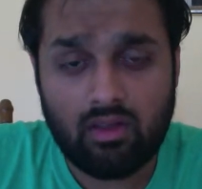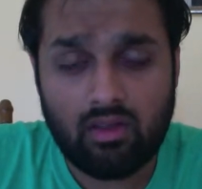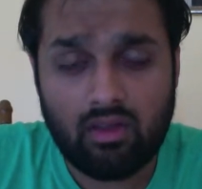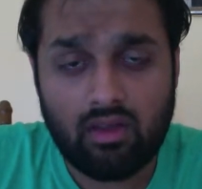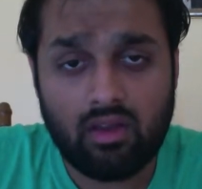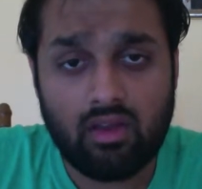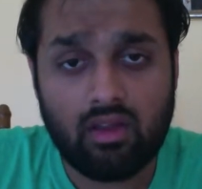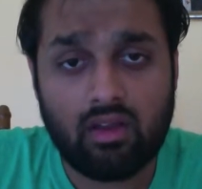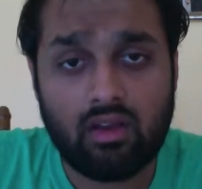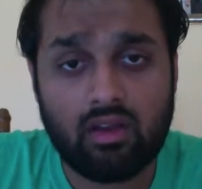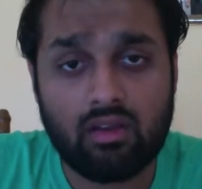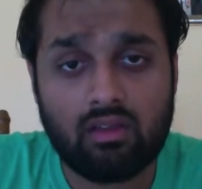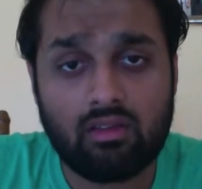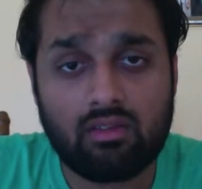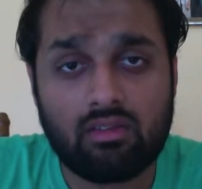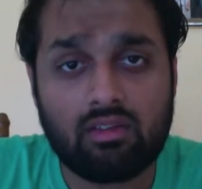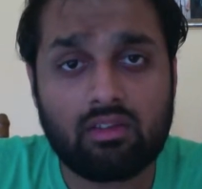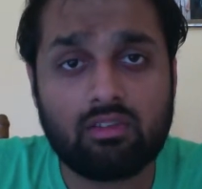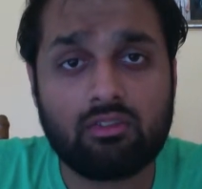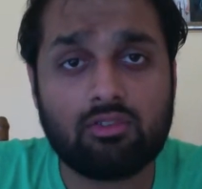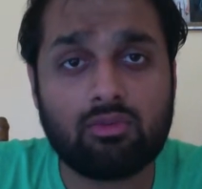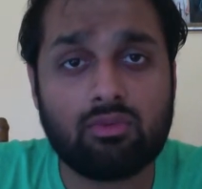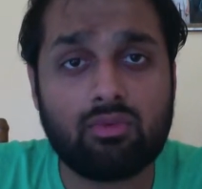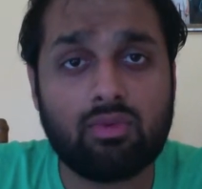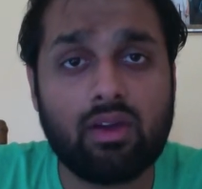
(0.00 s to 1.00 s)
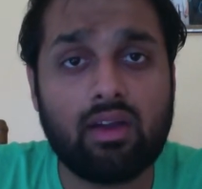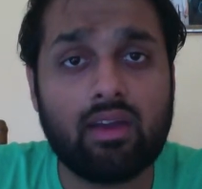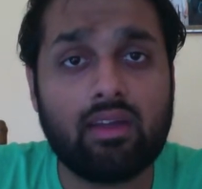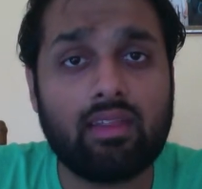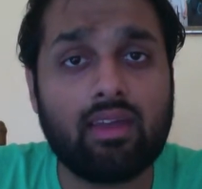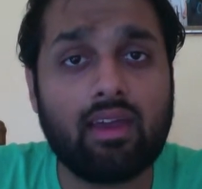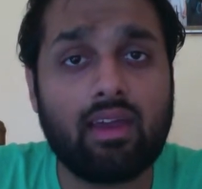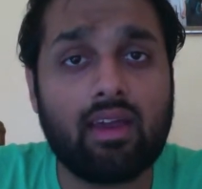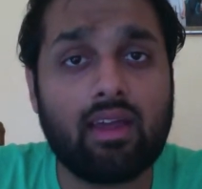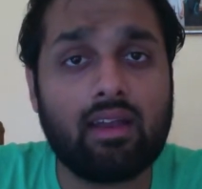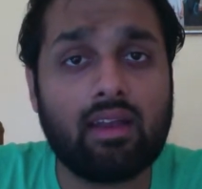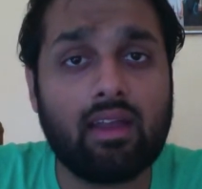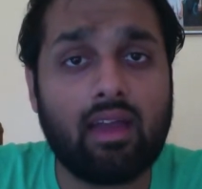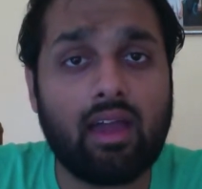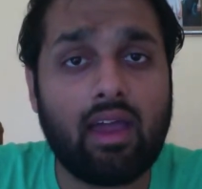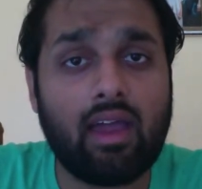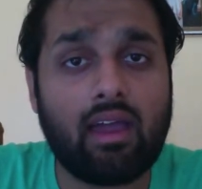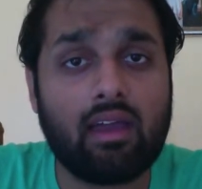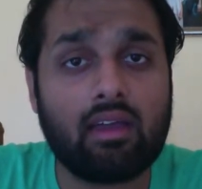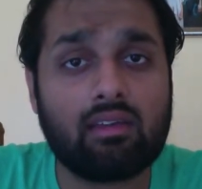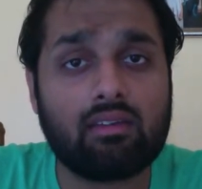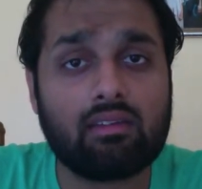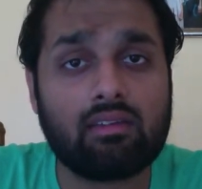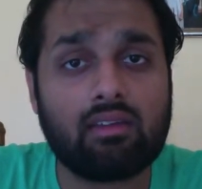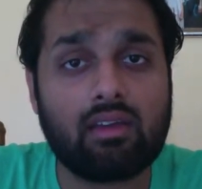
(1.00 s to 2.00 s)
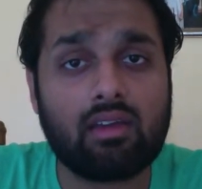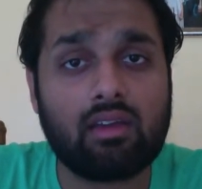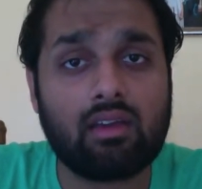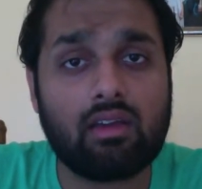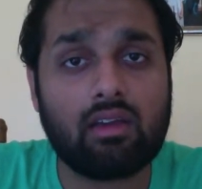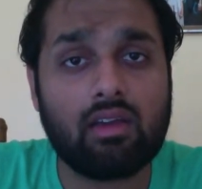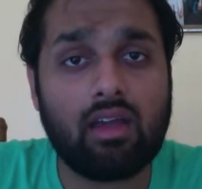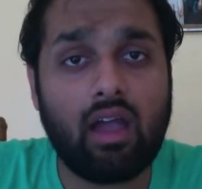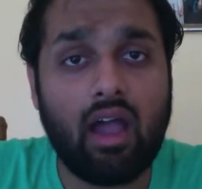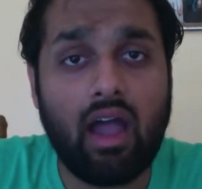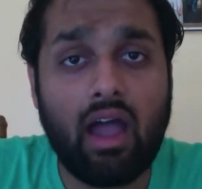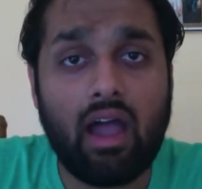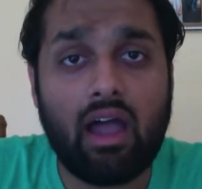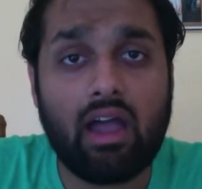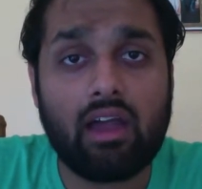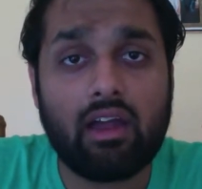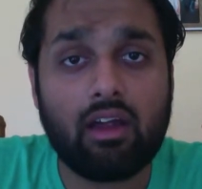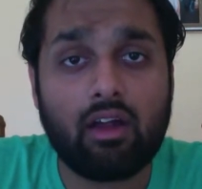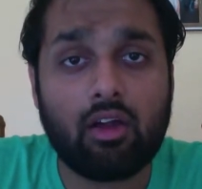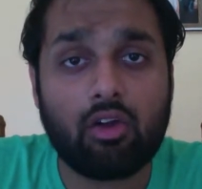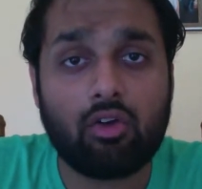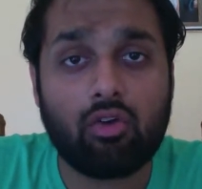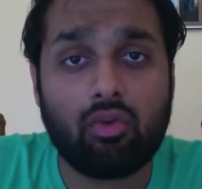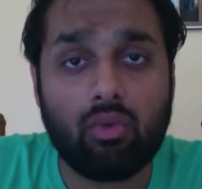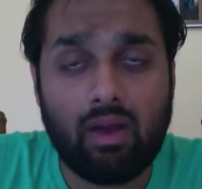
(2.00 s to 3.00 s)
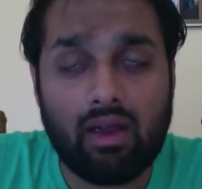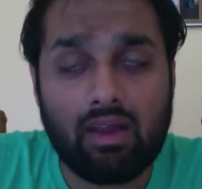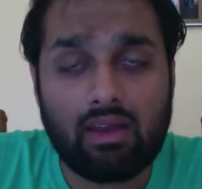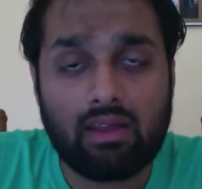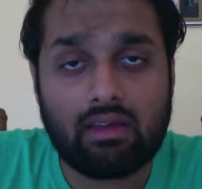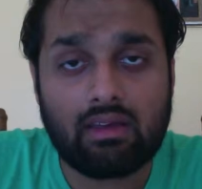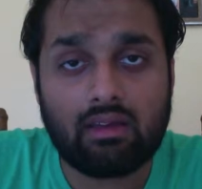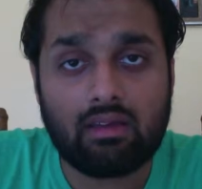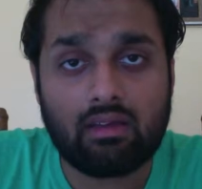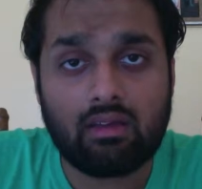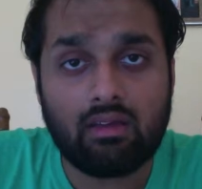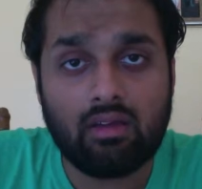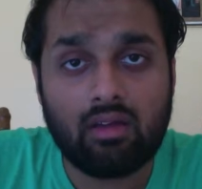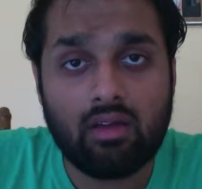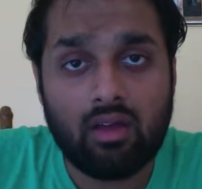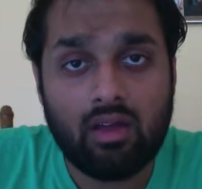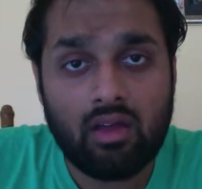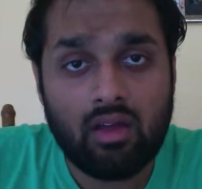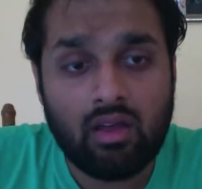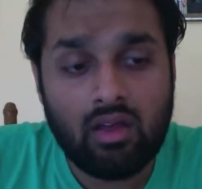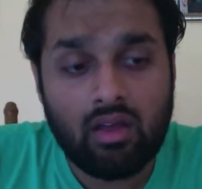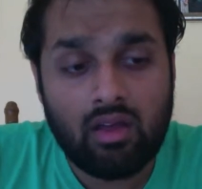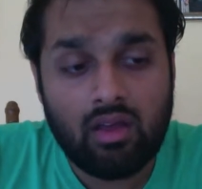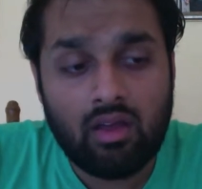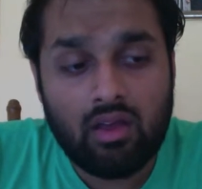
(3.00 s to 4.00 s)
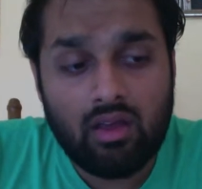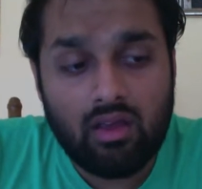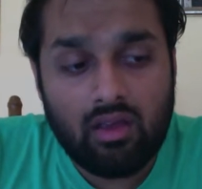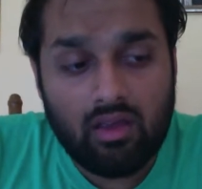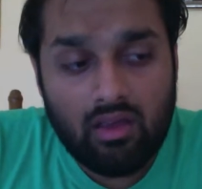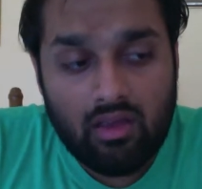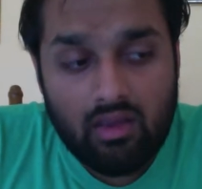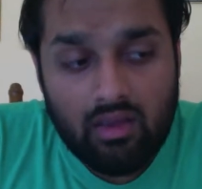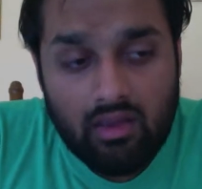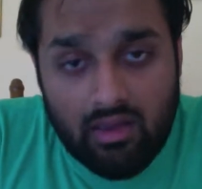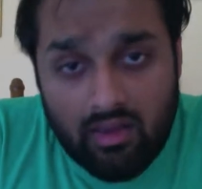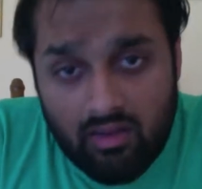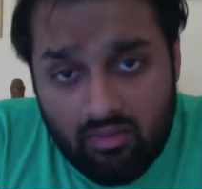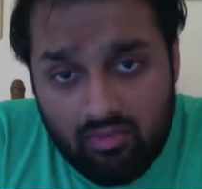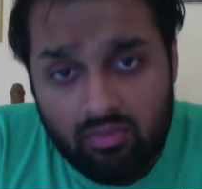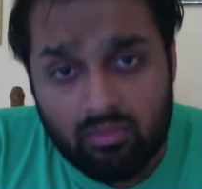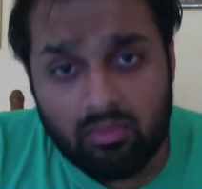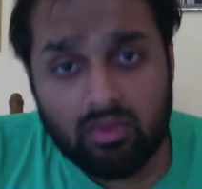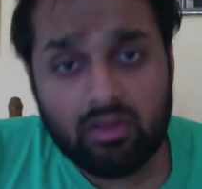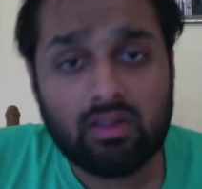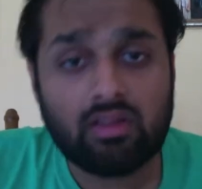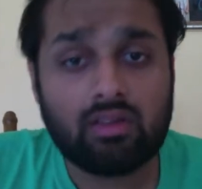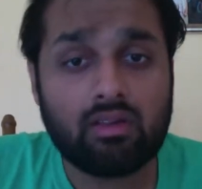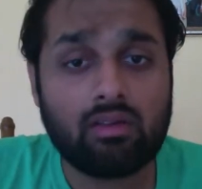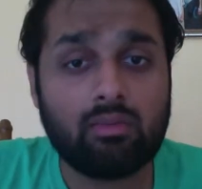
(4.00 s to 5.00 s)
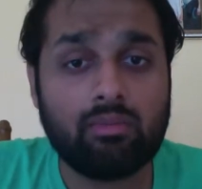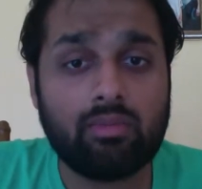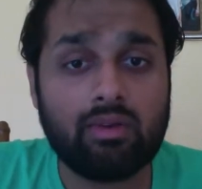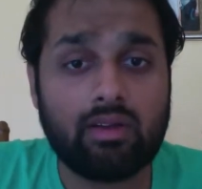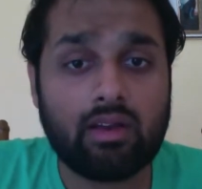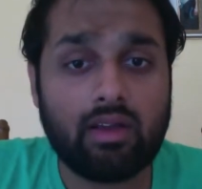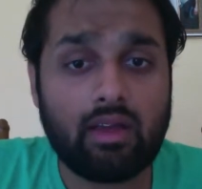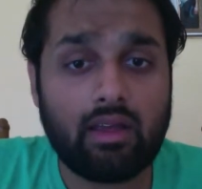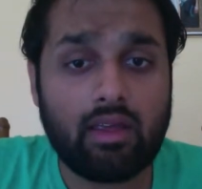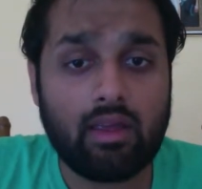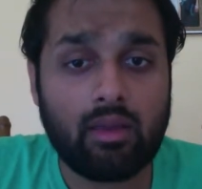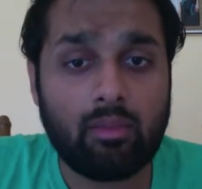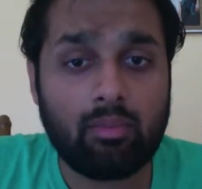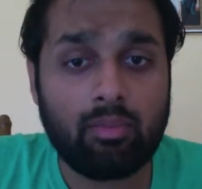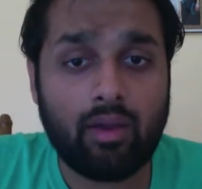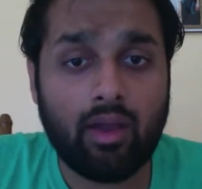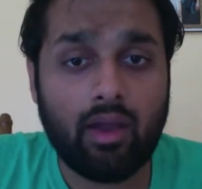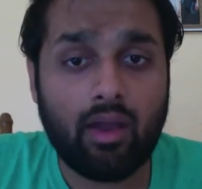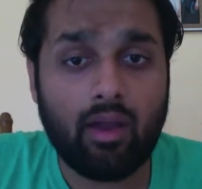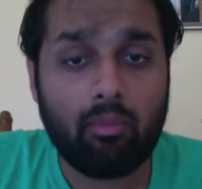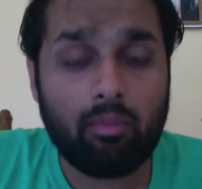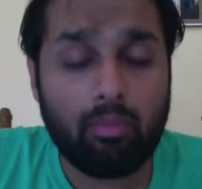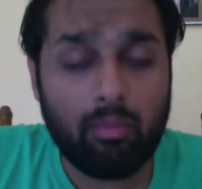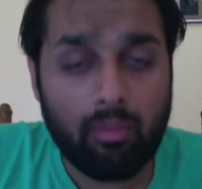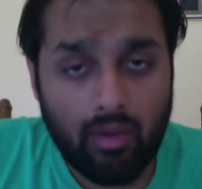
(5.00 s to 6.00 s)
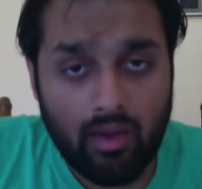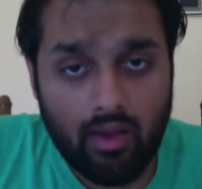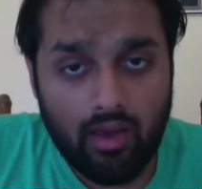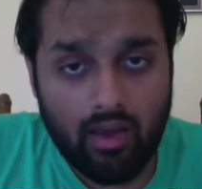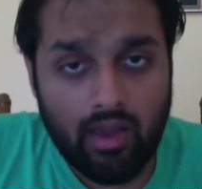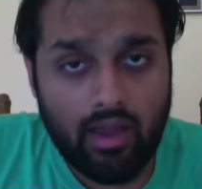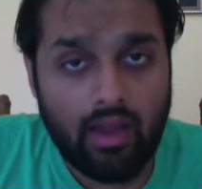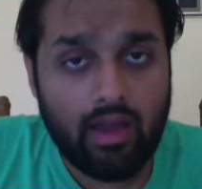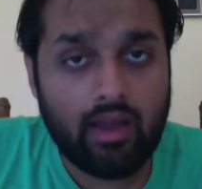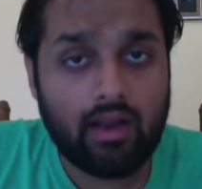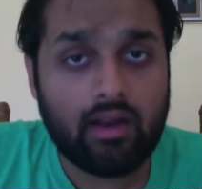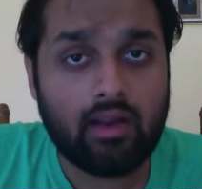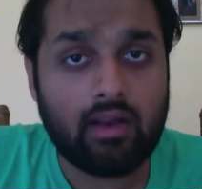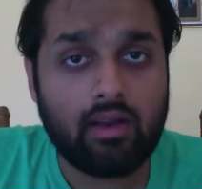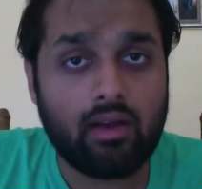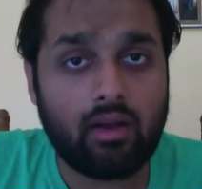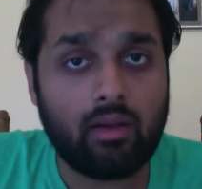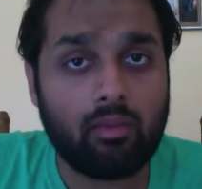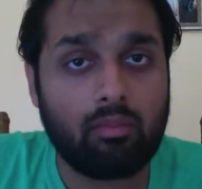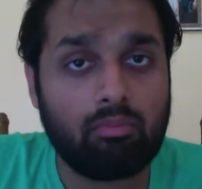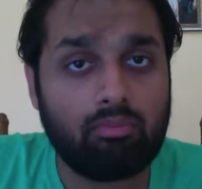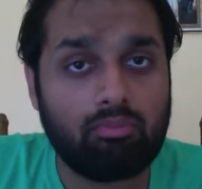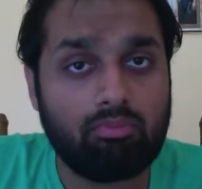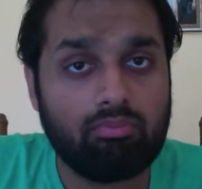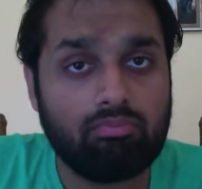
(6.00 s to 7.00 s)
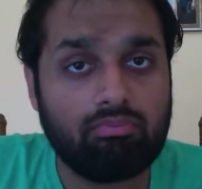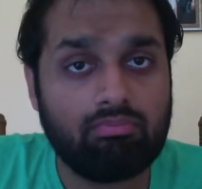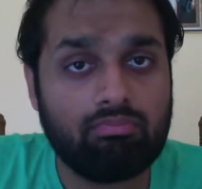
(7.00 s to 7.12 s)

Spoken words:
in such a way that has a higher gradient, give them a little bit of EPAP, add it up.